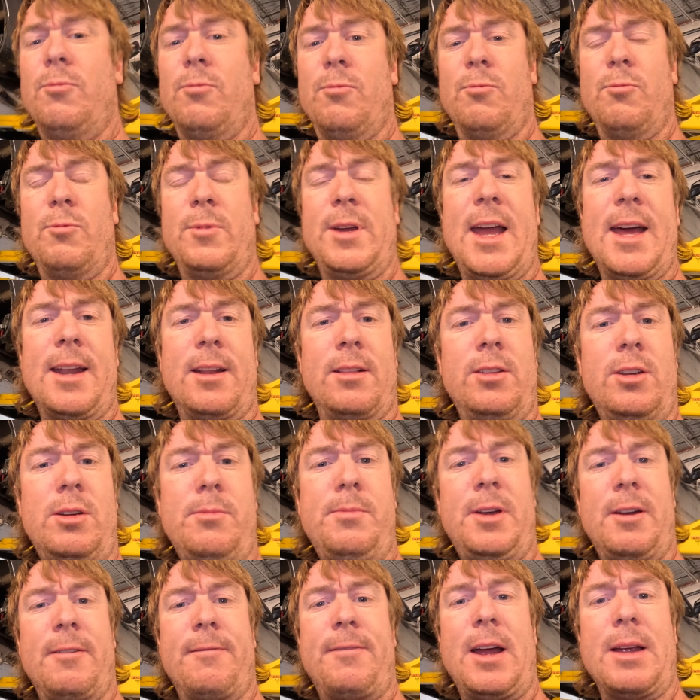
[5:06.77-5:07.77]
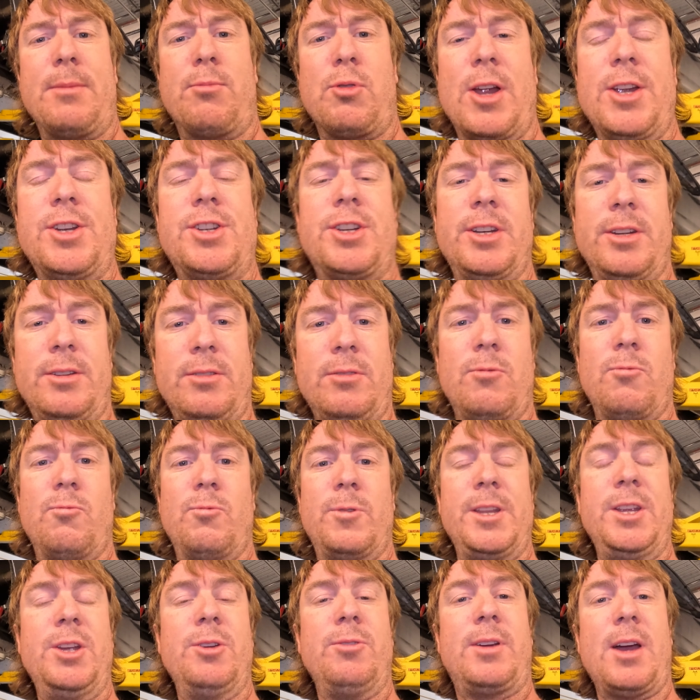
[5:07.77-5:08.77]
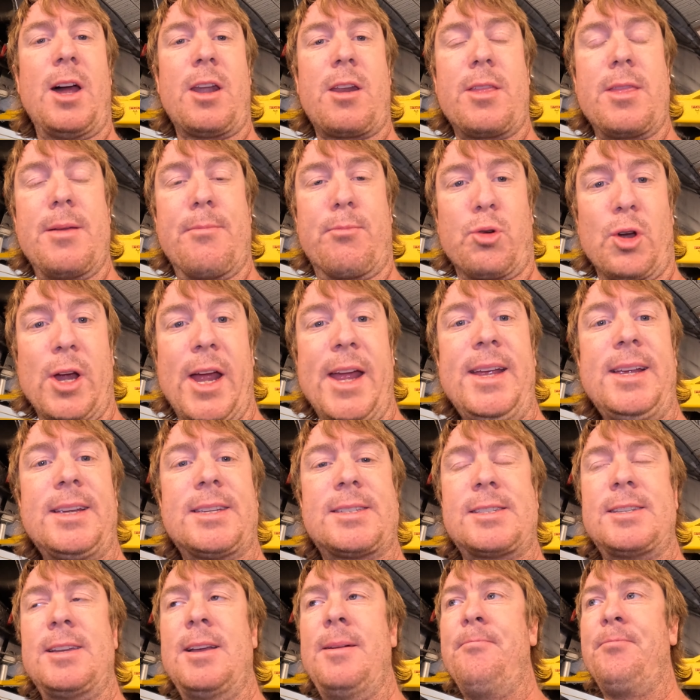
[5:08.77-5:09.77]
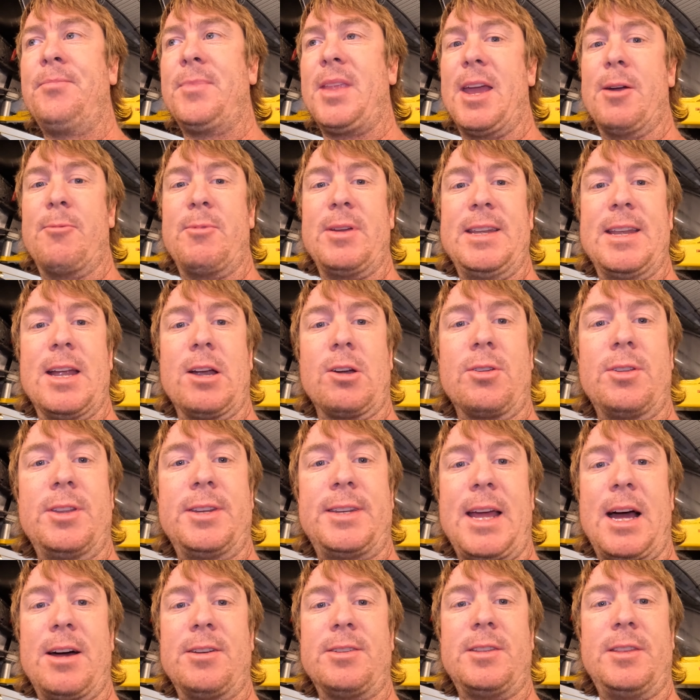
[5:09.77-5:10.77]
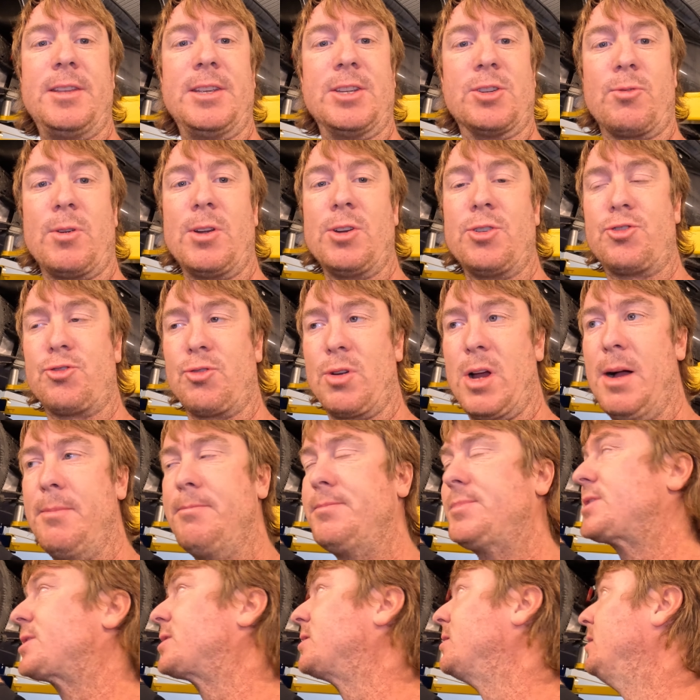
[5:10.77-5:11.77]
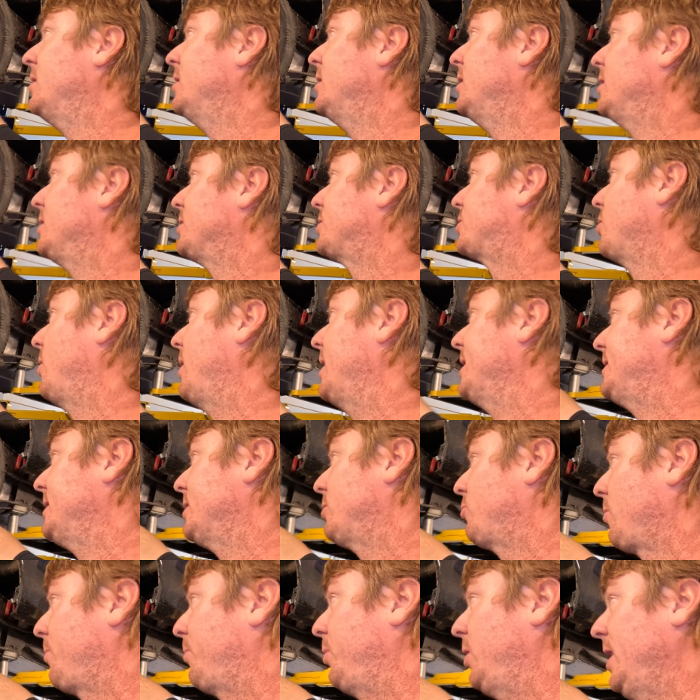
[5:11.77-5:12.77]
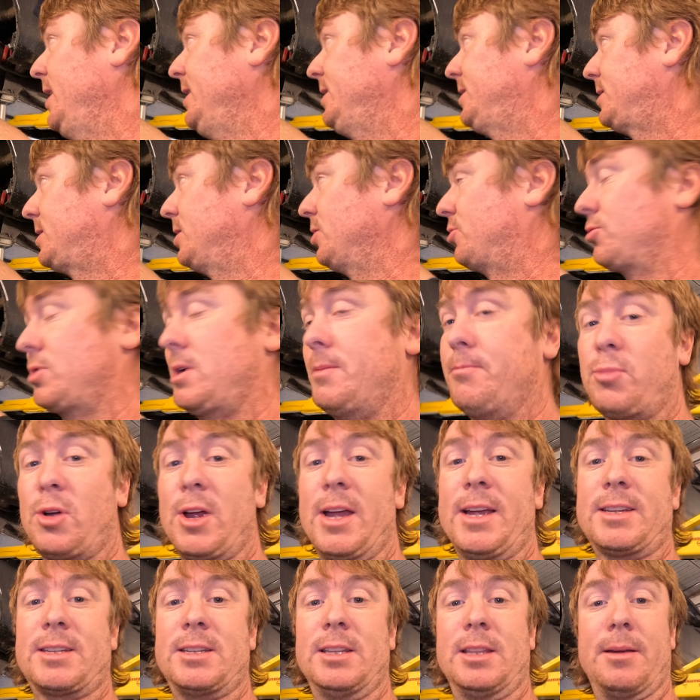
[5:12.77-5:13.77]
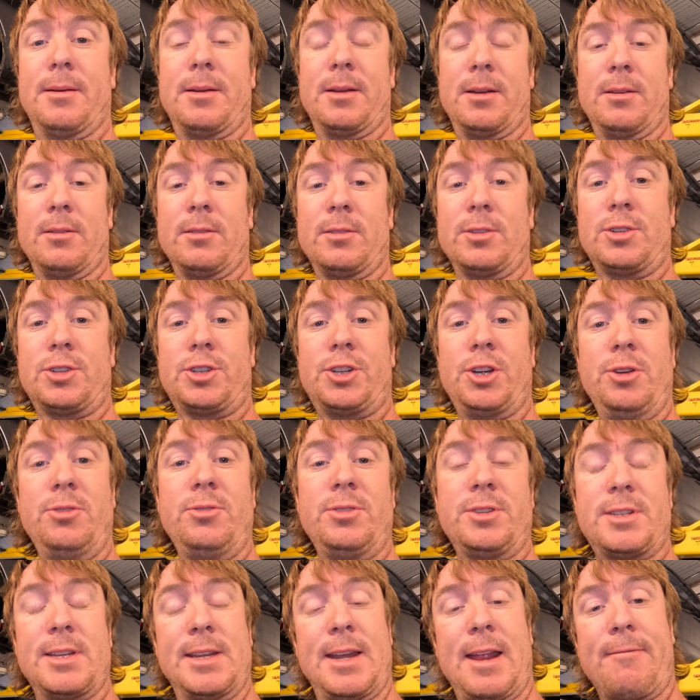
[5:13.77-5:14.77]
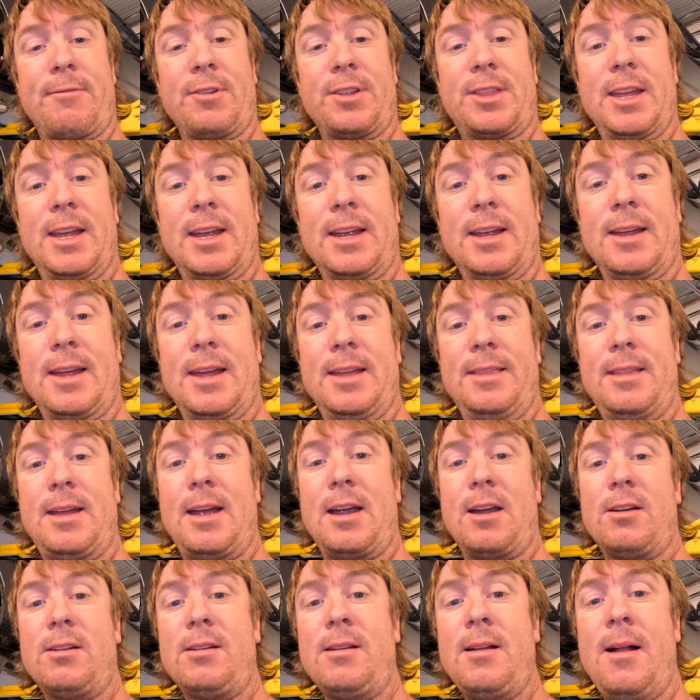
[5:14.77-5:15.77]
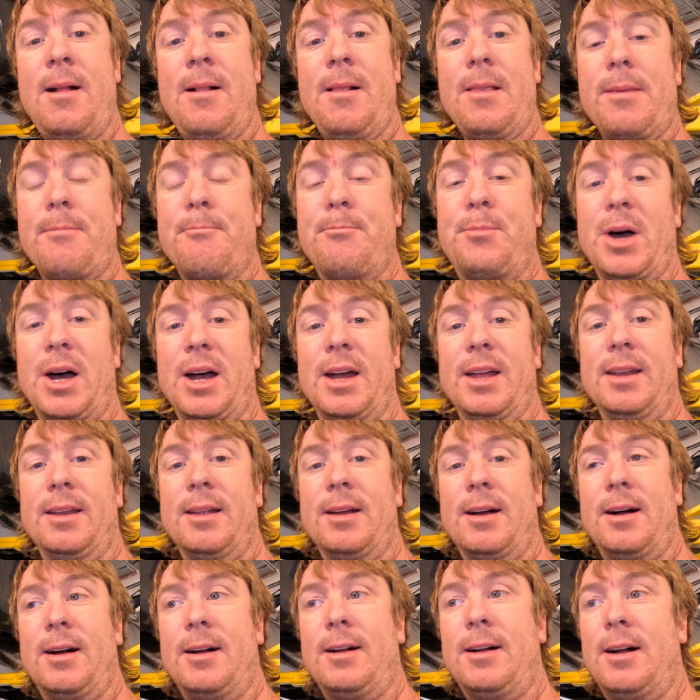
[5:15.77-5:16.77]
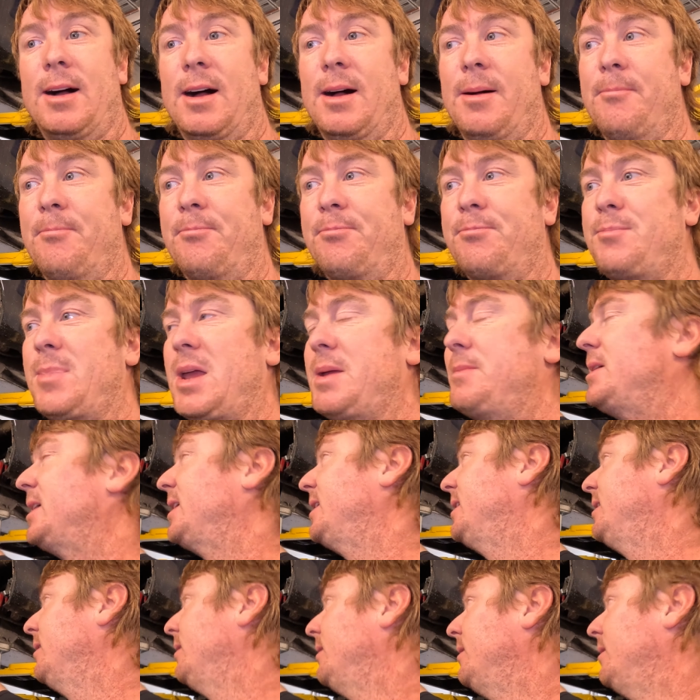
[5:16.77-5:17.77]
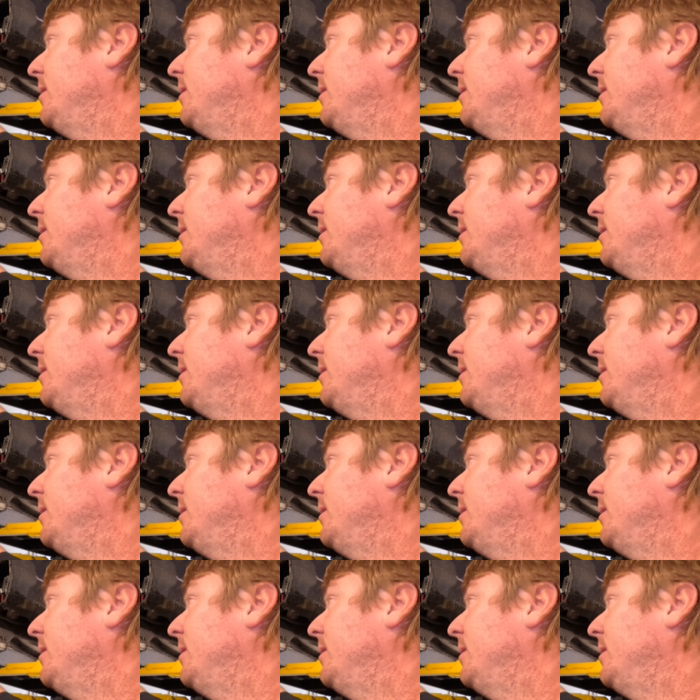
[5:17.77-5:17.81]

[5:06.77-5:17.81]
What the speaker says: we had a little bit of vibration when you got on the brakes, and we narrowed it down to these rear drums. So I did replace the drum brakes and the shoes and everything in there, but maybe